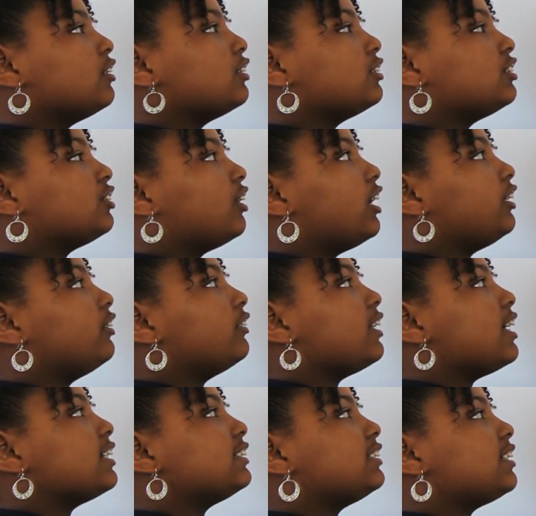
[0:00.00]
So I know
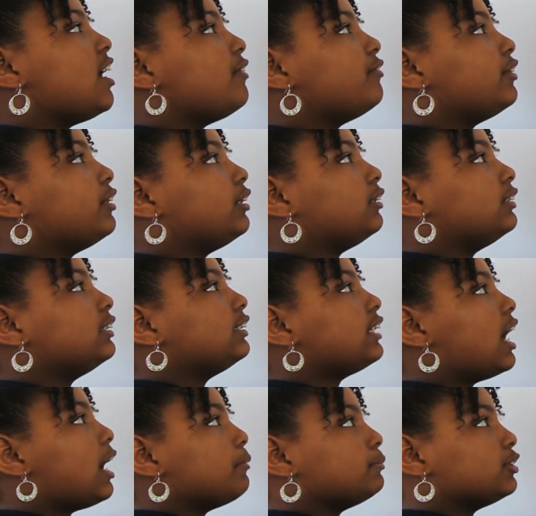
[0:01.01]
that 7
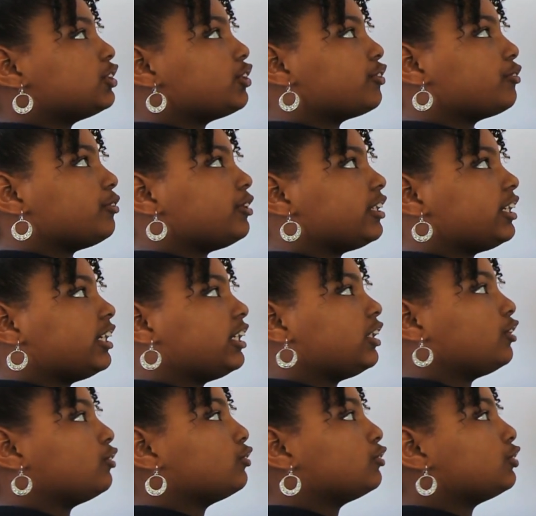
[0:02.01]
times 3
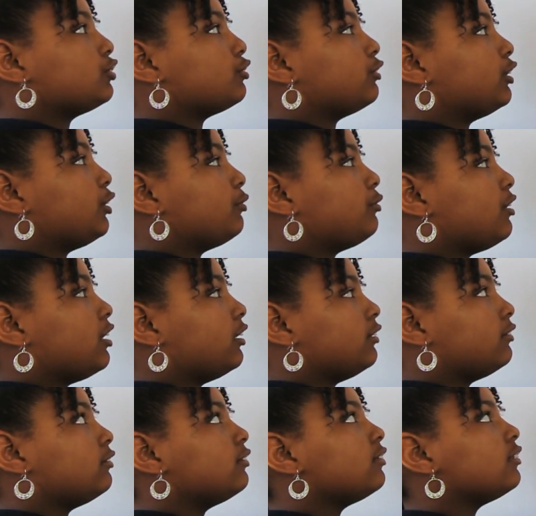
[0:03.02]
equals 21.
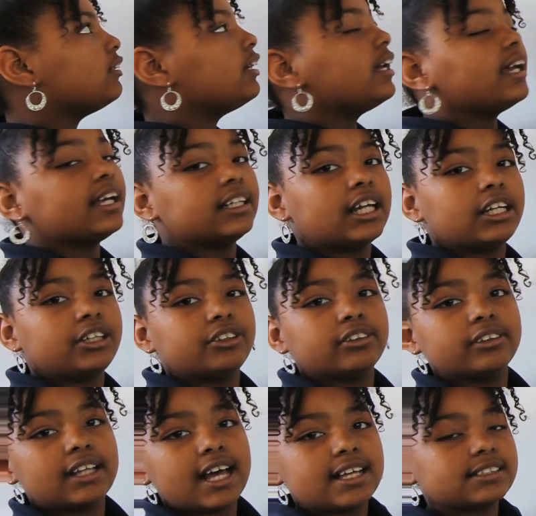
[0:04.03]
And I
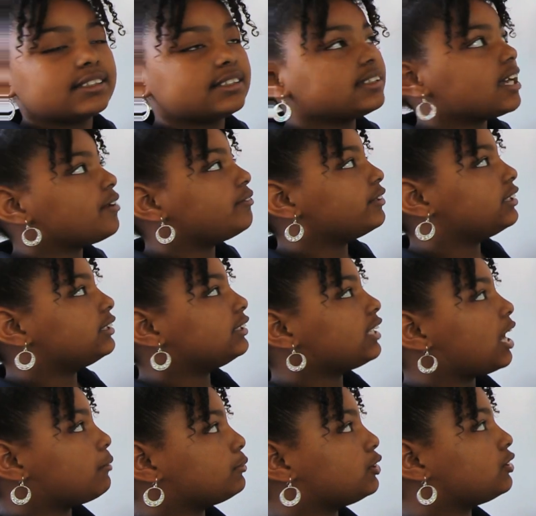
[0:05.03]
know that 7
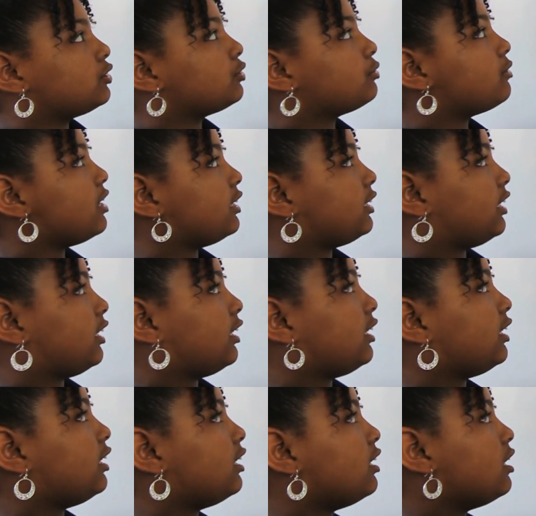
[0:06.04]
times
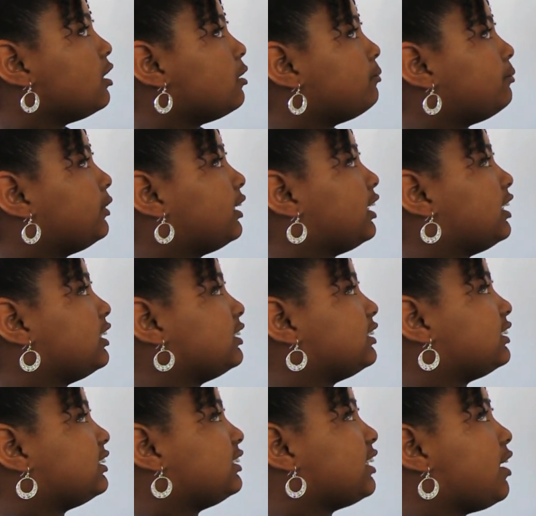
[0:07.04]
20, because
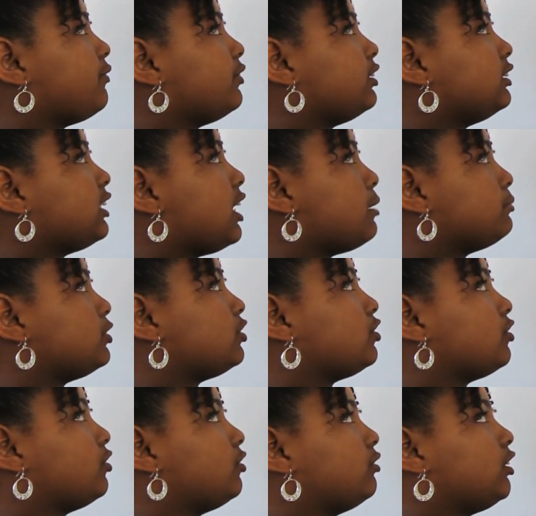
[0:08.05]
7 times
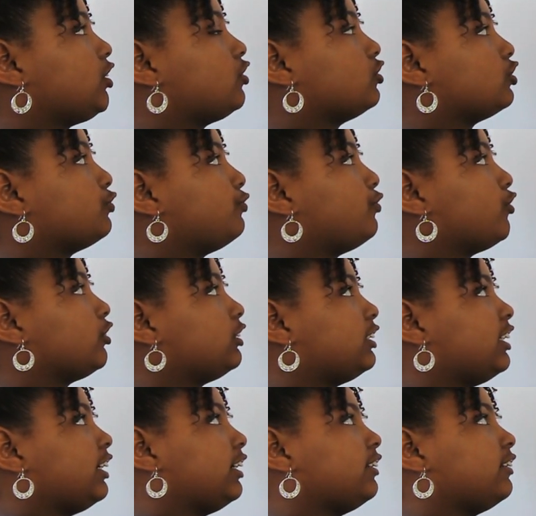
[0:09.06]
2 equals
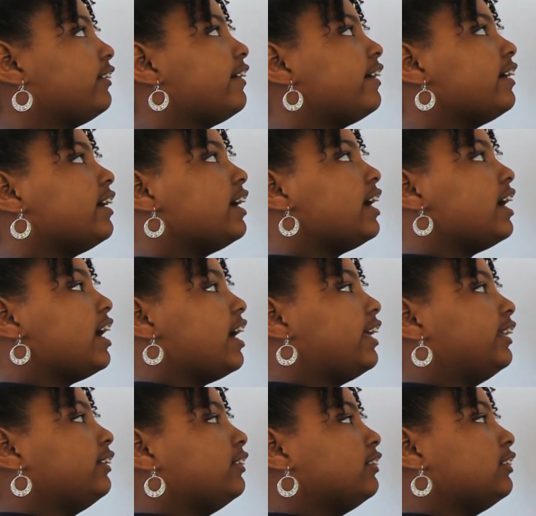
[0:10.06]
14.
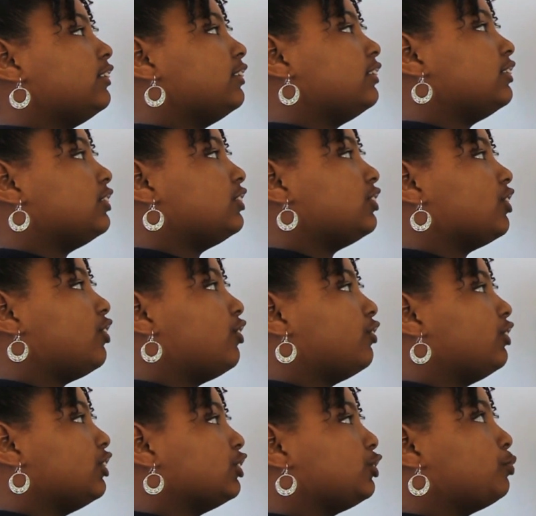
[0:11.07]
And so
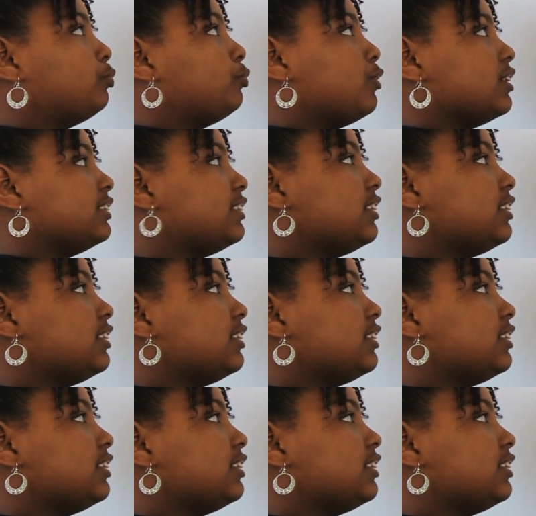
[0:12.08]
there's 10.